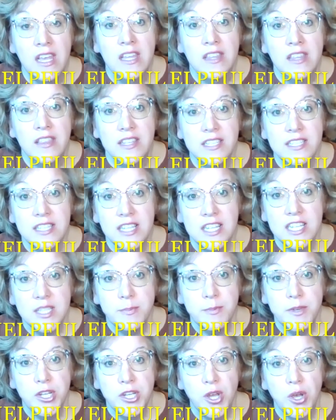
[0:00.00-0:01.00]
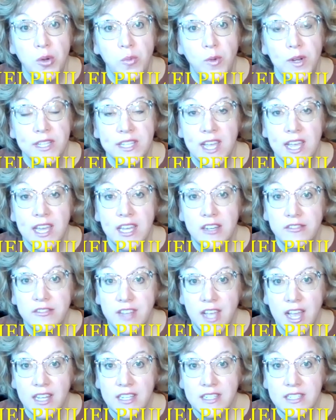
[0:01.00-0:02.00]
This lets me know what kind of
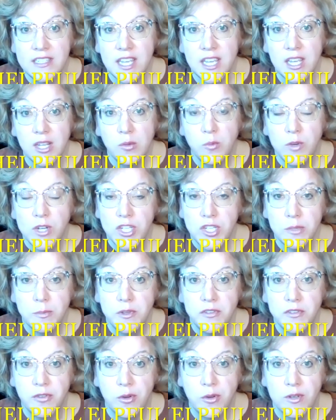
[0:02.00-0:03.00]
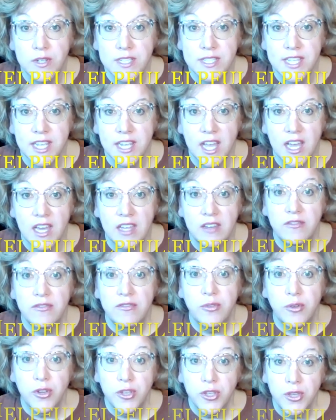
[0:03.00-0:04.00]
content we should be focusing on
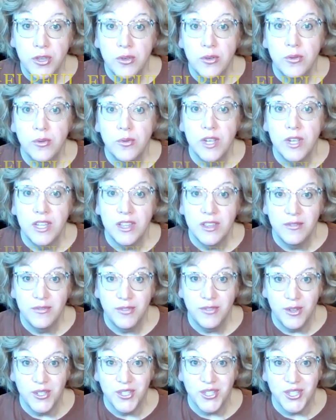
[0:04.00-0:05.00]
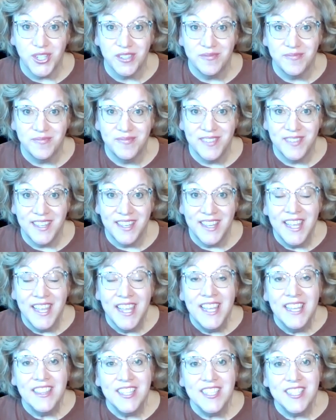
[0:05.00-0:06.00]
for you in the future.
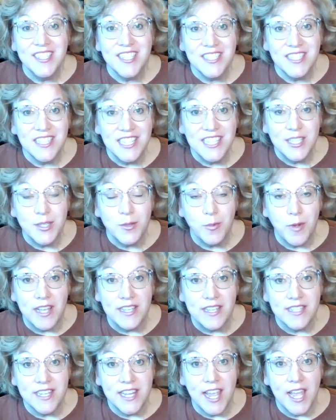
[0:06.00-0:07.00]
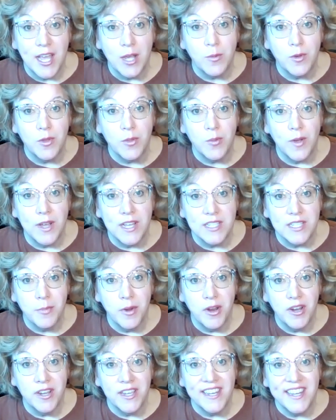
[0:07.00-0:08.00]
This is Lisa Wozniak with Woz
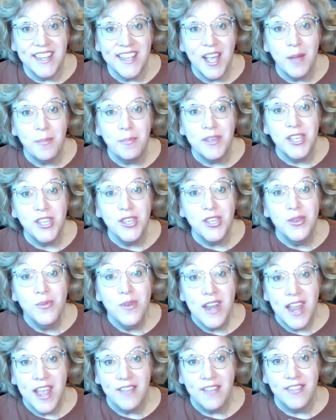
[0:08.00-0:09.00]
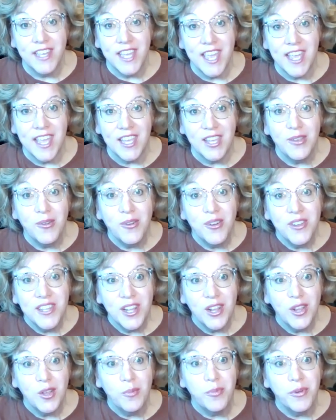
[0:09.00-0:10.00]
Marketing, helping you navigate your
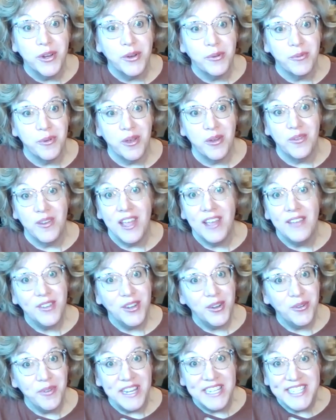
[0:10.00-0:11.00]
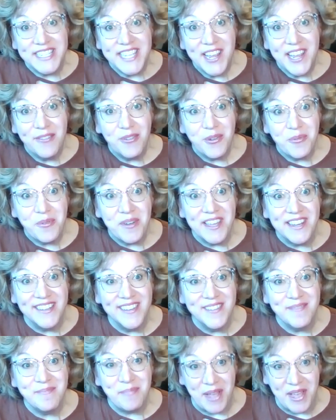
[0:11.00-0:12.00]
yellow brick road. Have a great day, everyone.
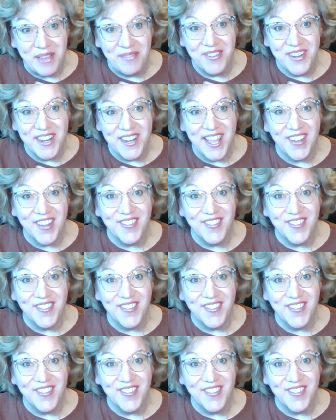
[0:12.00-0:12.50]
Bye for now.